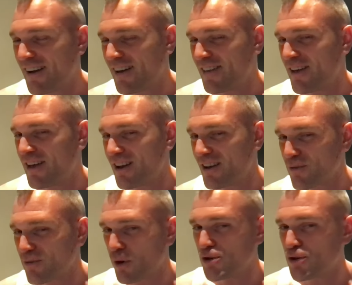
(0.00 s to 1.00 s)
And then as
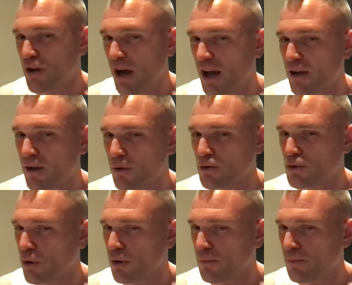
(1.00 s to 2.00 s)
far as your diet goes,
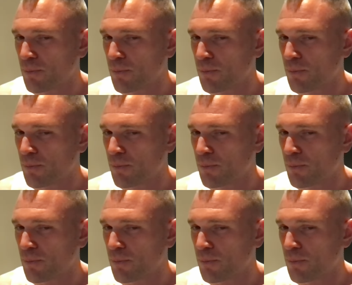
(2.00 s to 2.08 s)
look,